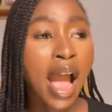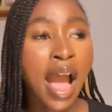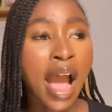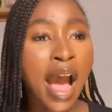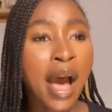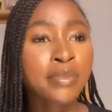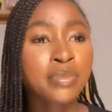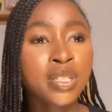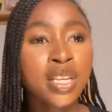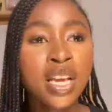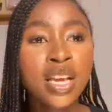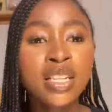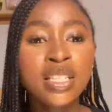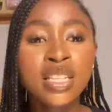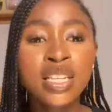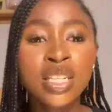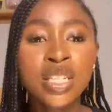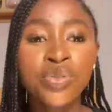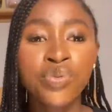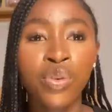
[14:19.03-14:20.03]
I'm saying
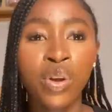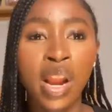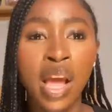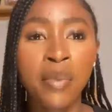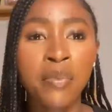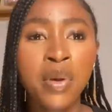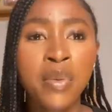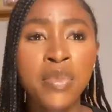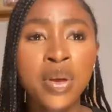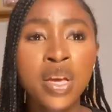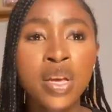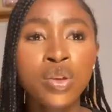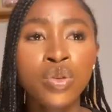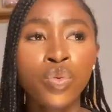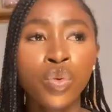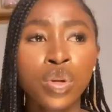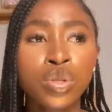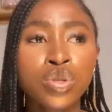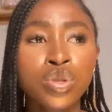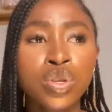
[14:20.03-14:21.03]
this for like maybe you
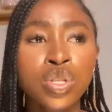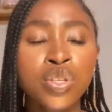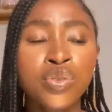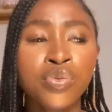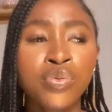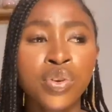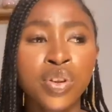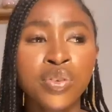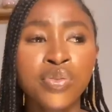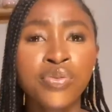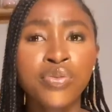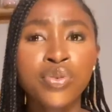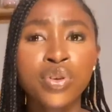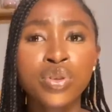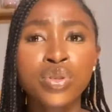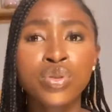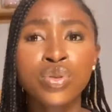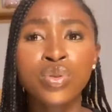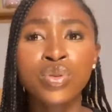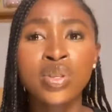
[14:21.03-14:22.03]
want to use it for the
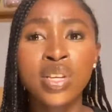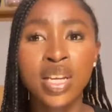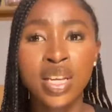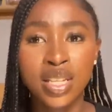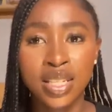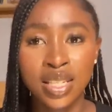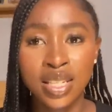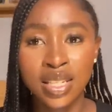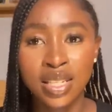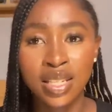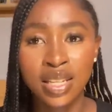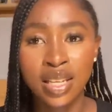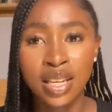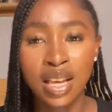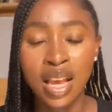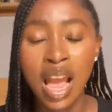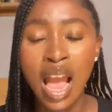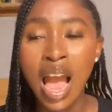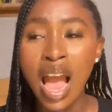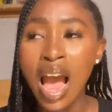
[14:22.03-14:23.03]
first 2 days.
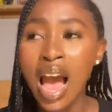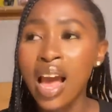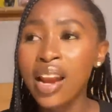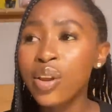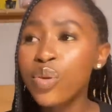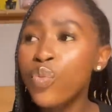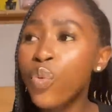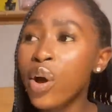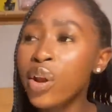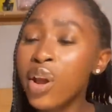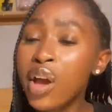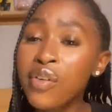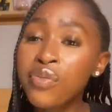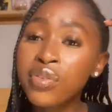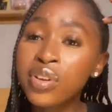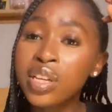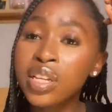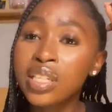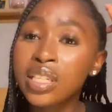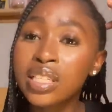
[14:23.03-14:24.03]
And we're not
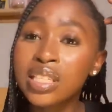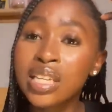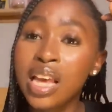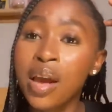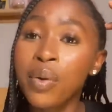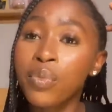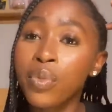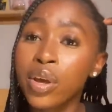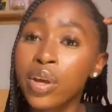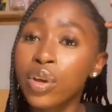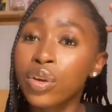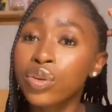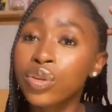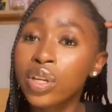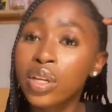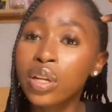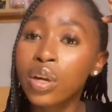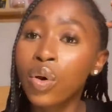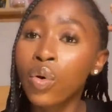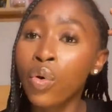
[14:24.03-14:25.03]
even in the time where you're
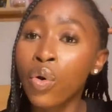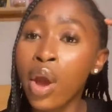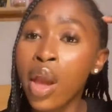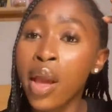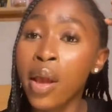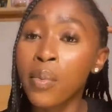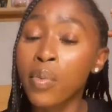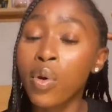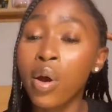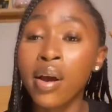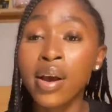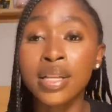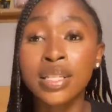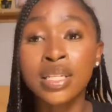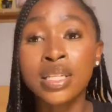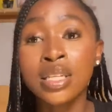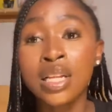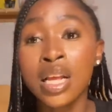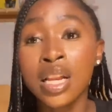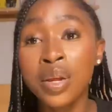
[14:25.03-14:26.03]
doing
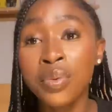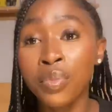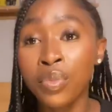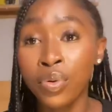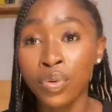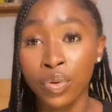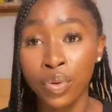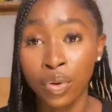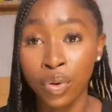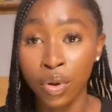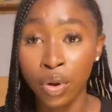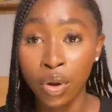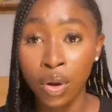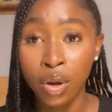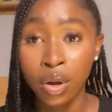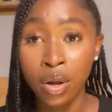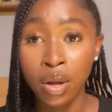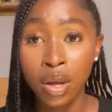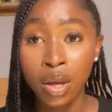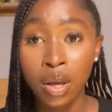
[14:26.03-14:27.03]
quarantine anymore.
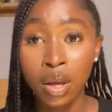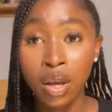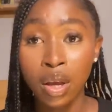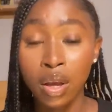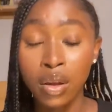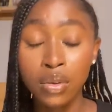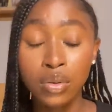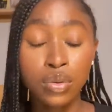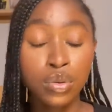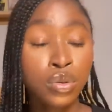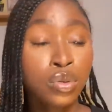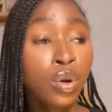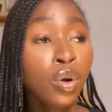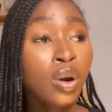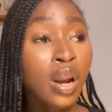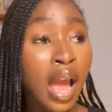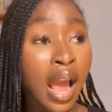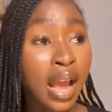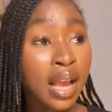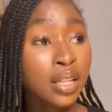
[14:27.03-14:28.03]
So,
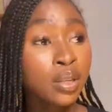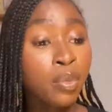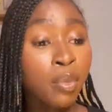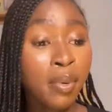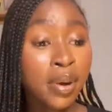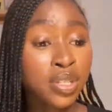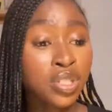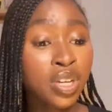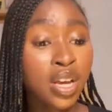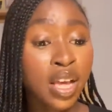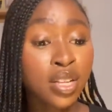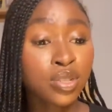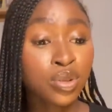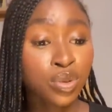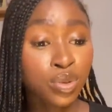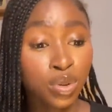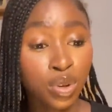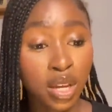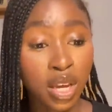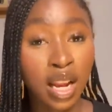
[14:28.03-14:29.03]
like, the moment you get to
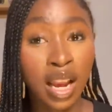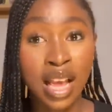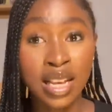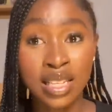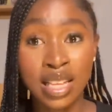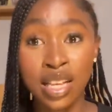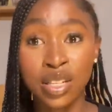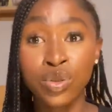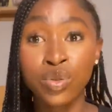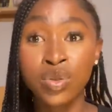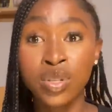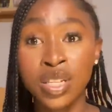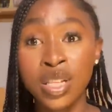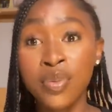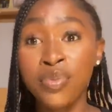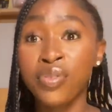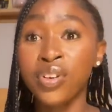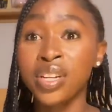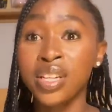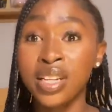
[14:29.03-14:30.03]
UK, last, you sleep
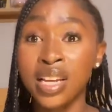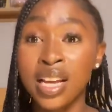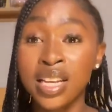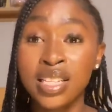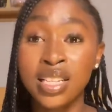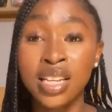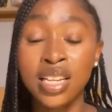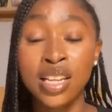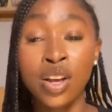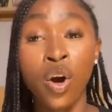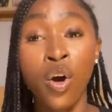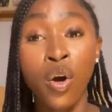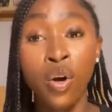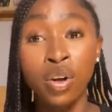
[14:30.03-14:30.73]
for the next day. The